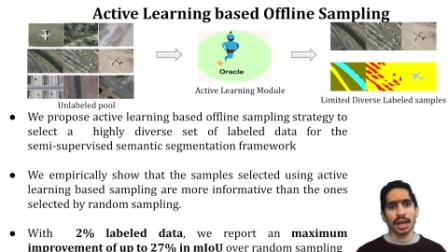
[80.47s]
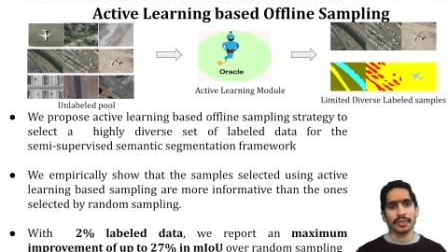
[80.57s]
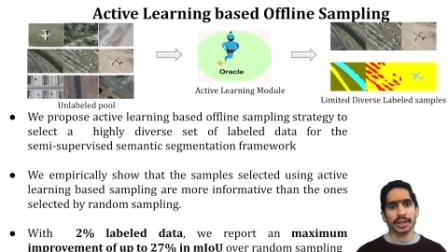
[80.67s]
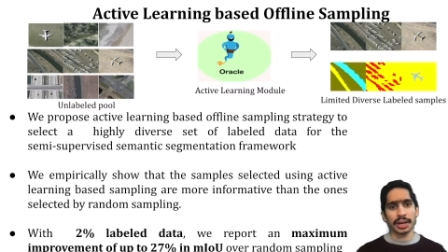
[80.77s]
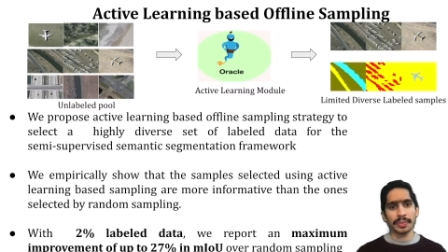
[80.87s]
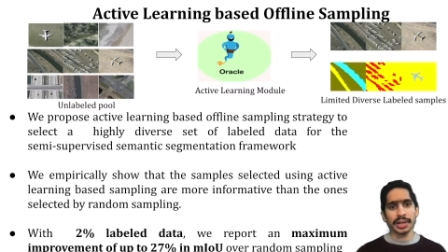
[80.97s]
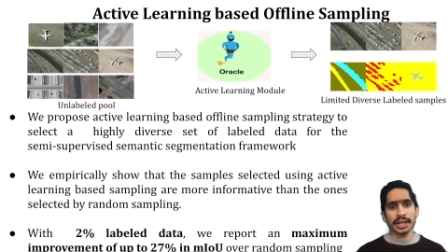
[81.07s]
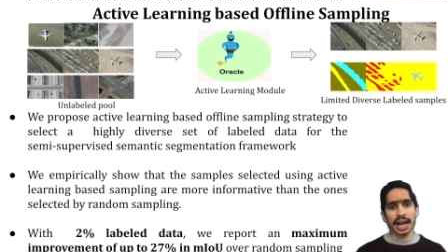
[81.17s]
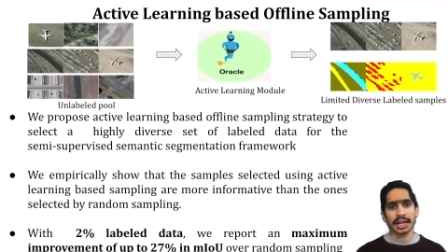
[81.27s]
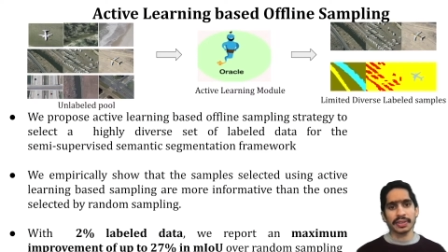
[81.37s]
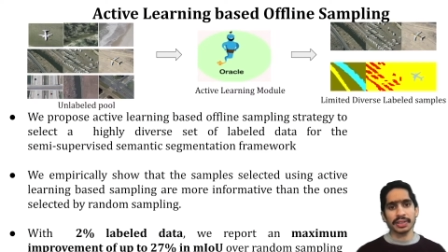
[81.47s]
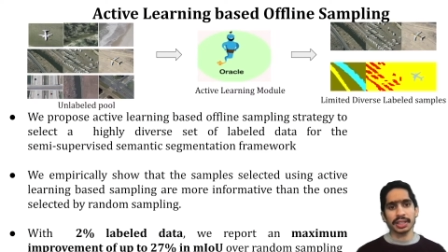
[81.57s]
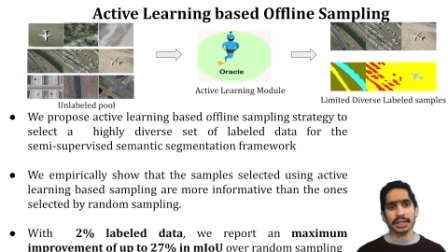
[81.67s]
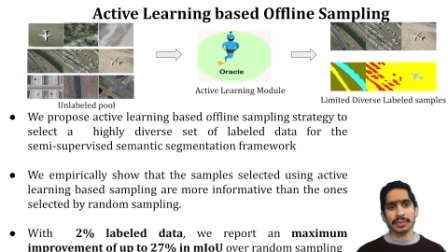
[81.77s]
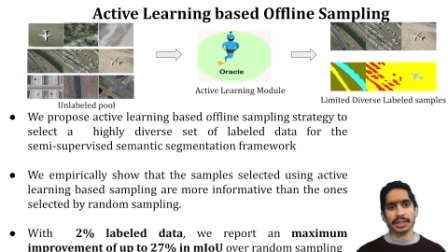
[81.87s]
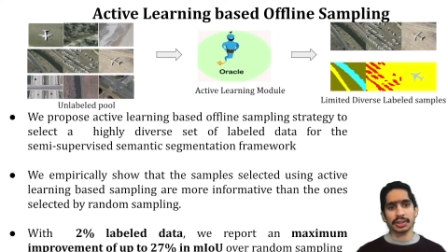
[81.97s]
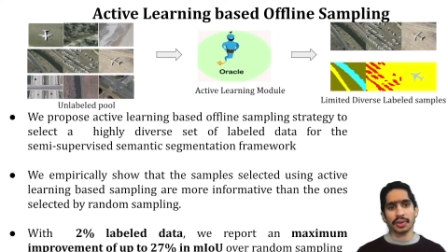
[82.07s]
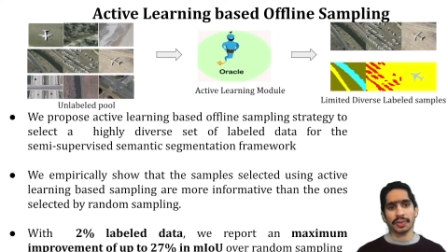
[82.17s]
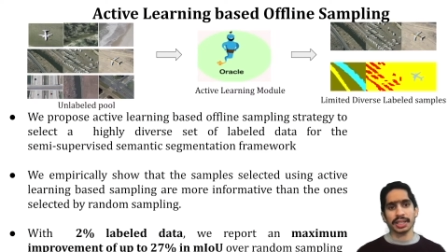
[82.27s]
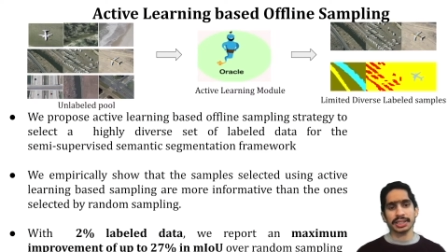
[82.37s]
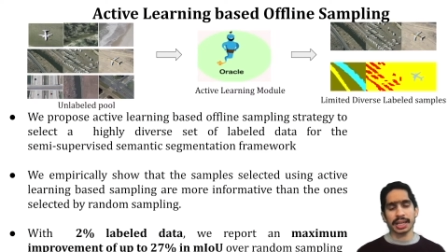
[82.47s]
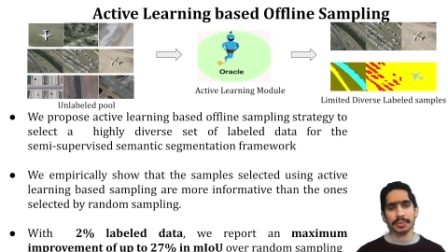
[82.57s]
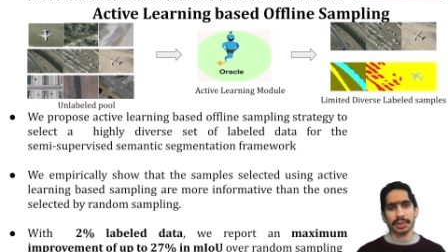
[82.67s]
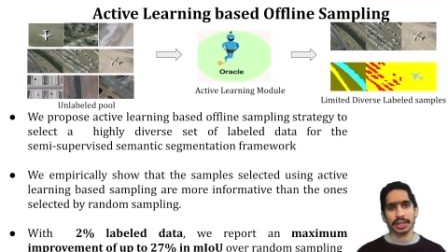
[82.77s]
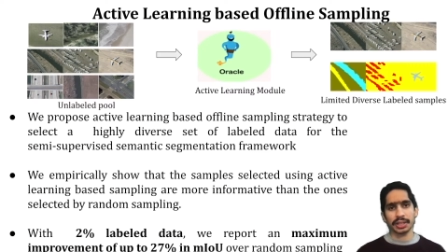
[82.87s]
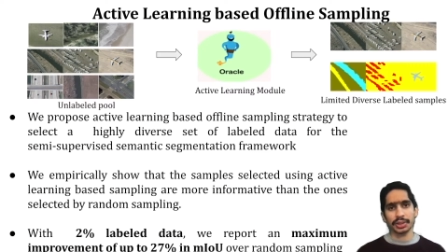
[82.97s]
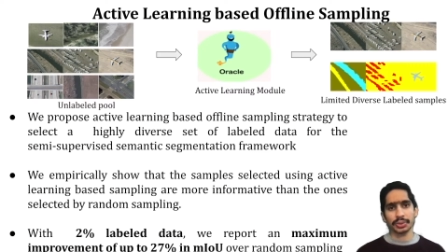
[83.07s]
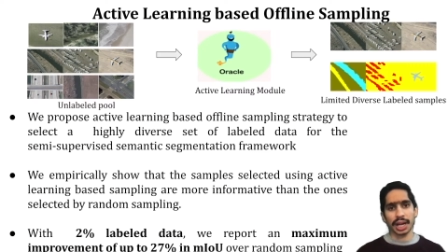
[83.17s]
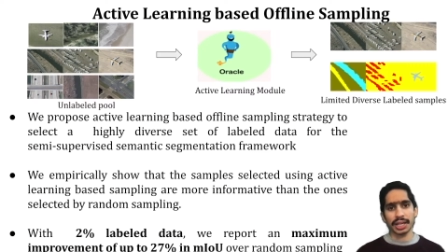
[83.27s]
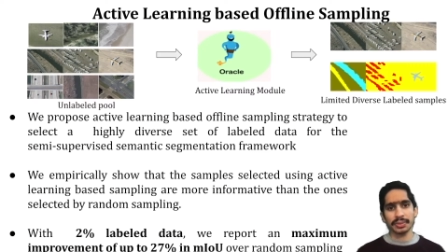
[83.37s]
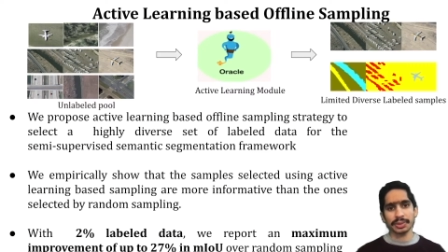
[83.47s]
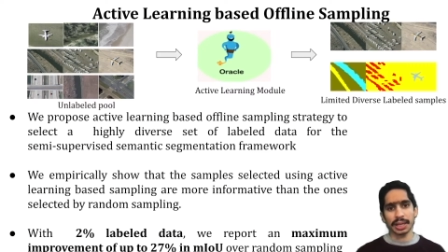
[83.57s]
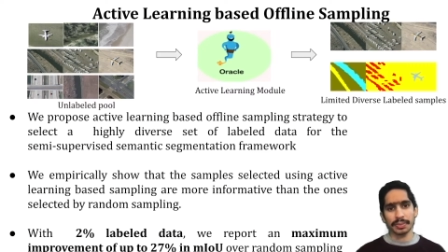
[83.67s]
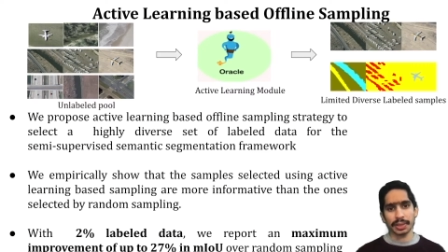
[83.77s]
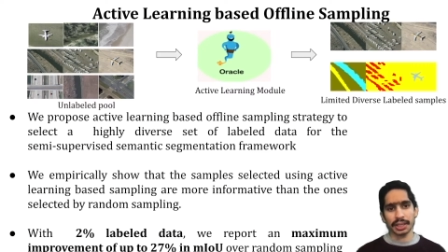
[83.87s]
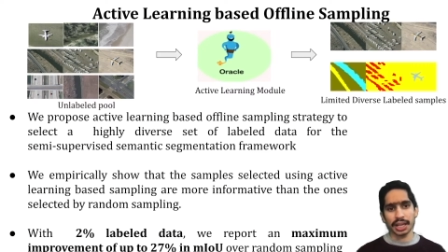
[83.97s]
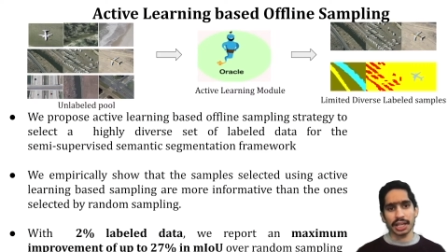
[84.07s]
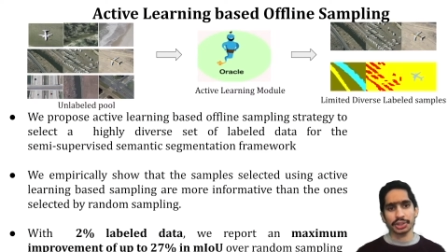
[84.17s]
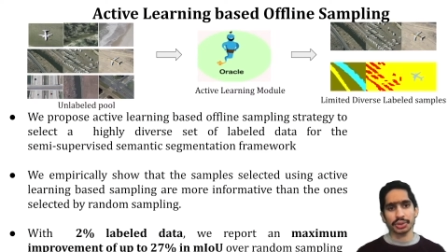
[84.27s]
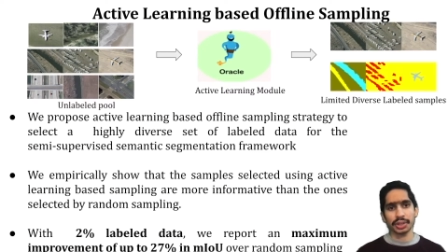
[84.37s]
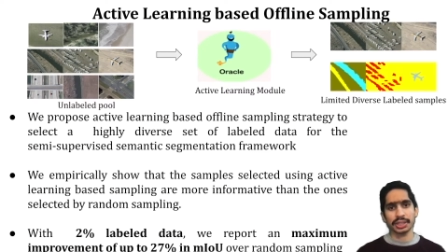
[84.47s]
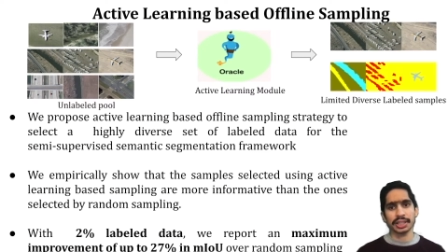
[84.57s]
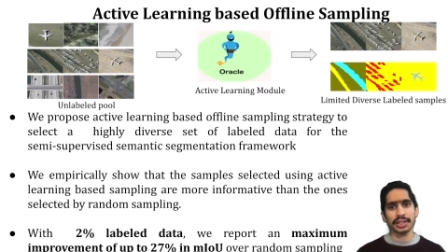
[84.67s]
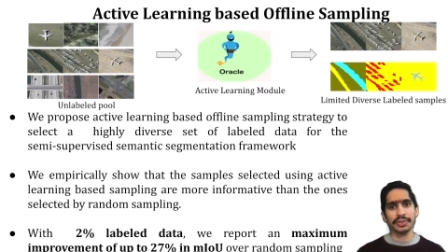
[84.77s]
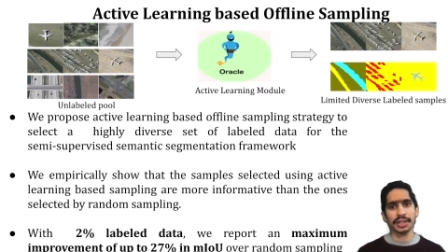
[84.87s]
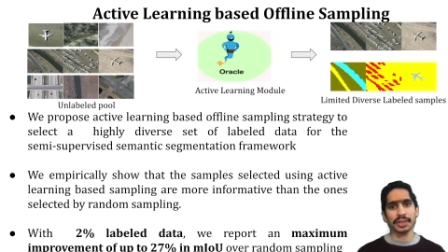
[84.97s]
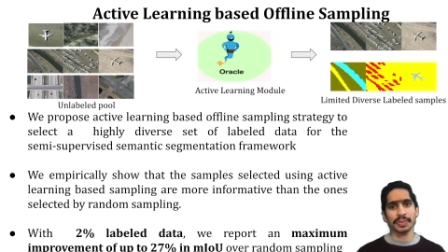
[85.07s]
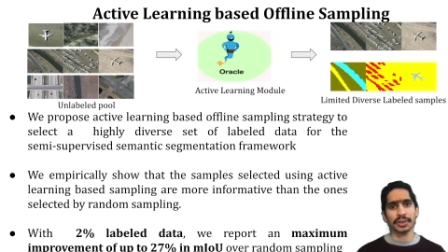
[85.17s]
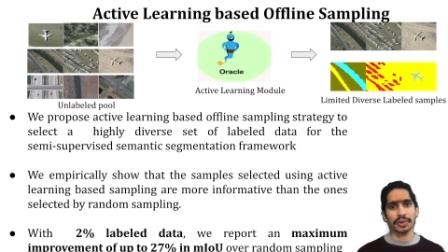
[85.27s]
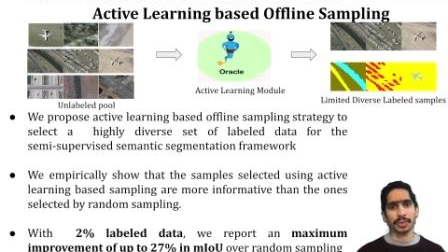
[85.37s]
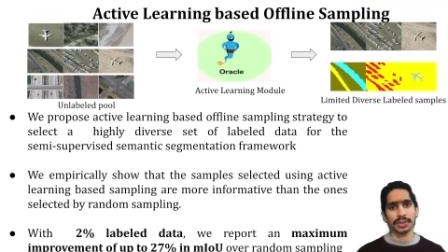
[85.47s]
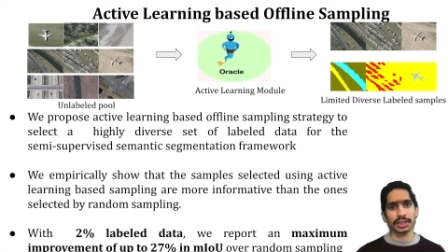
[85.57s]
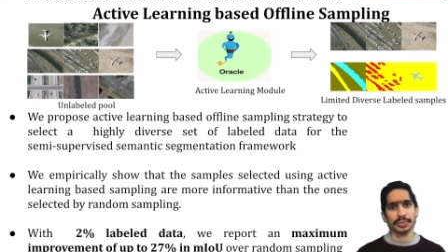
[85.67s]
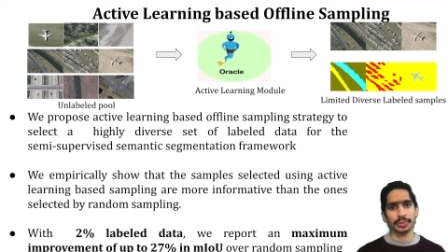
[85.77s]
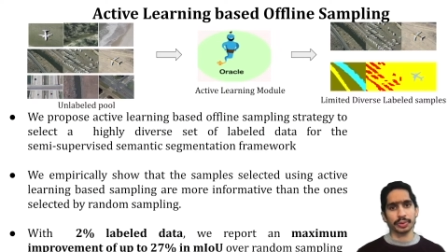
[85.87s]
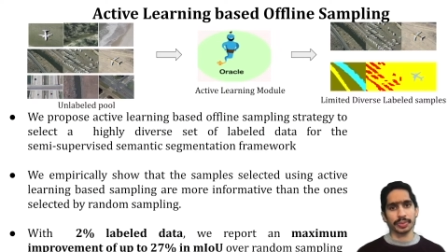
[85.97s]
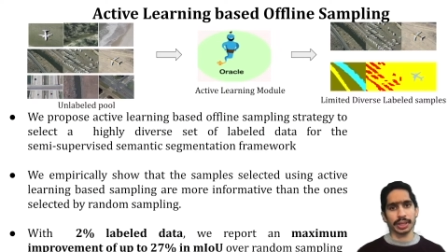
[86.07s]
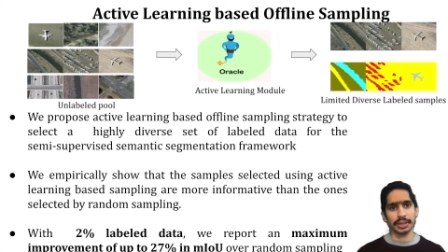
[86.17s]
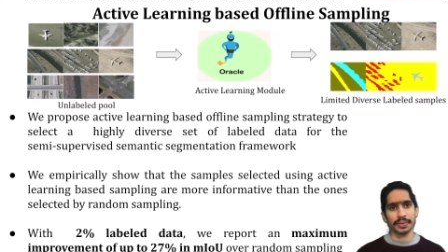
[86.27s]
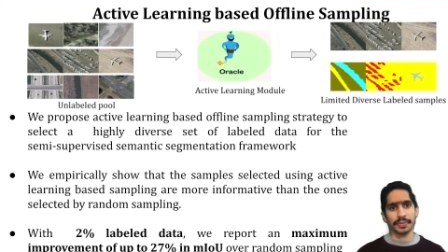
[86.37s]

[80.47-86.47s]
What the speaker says: We compare active learning based offline sampling to random sampling and show a significant performance improvement.